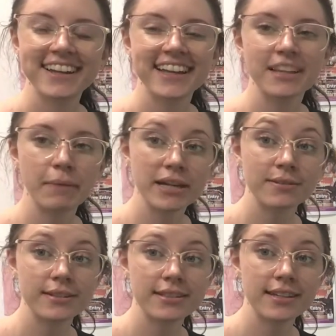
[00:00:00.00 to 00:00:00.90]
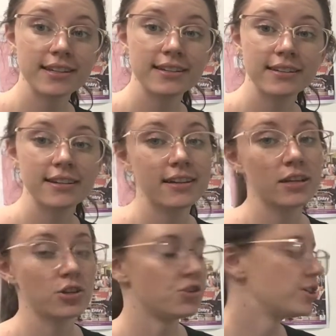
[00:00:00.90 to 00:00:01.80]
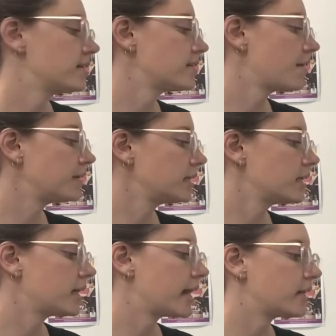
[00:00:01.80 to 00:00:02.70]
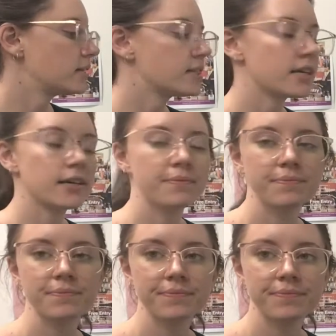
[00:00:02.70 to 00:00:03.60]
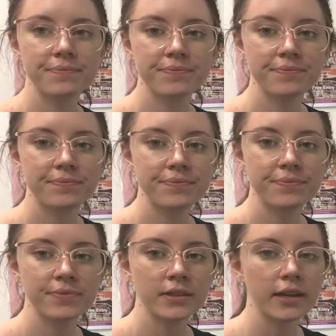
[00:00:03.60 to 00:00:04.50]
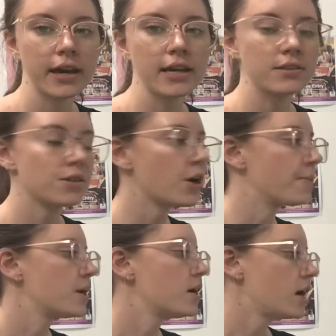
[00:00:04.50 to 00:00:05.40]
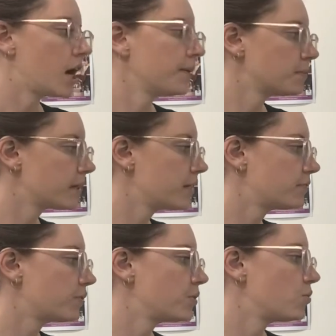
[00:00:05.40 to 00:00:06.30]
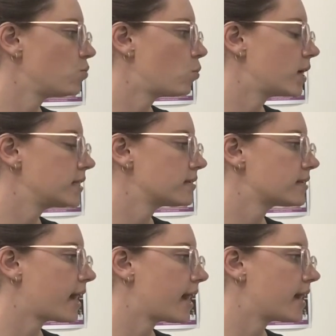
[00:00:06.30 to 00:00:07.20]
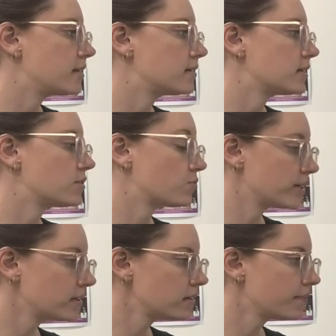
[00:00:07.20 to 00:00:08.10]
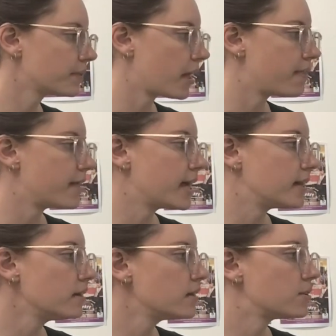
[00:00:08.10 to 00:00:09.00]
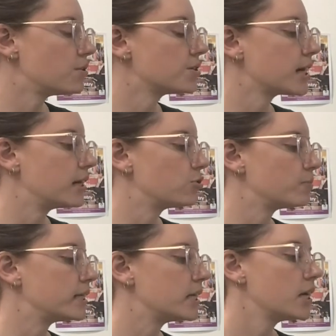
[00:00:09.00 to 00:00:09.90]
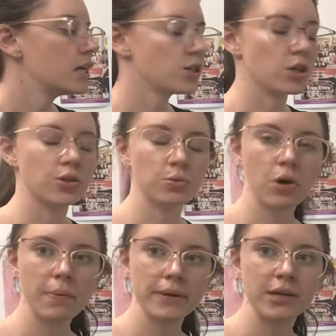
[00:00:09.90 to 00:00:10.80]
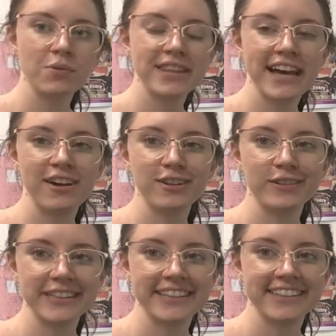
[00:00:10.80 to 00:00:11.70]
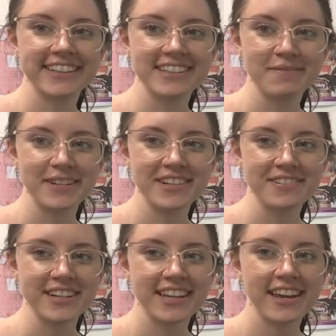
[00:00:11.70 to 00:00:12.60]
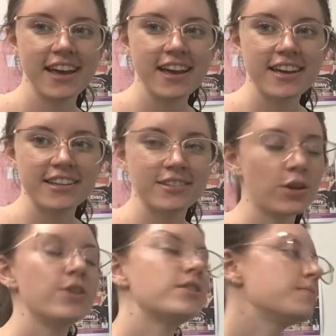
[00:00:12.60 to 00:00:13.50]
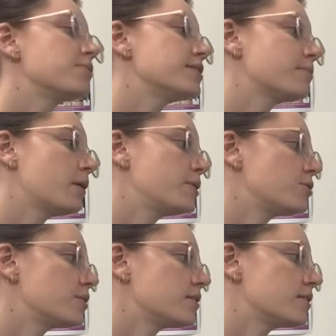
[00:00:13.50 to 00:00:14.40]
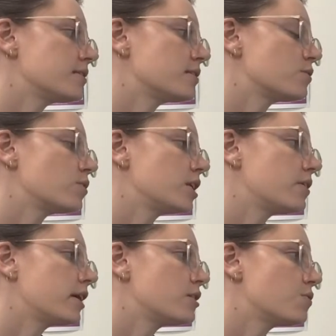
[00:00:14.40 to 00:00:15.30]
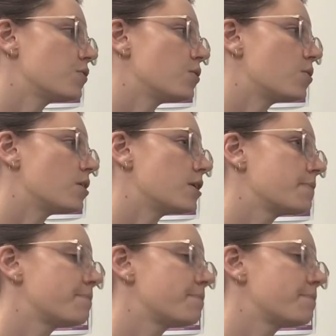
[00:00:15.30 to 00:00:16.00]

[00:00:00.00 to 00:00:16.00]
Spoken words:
then back to our C, G7, and C. Okay, so I'm going to play it for you once as it's written, and then the new challenge will be to swap it without looking. It's a bit tricky. So the reason why we do this is it's really great for your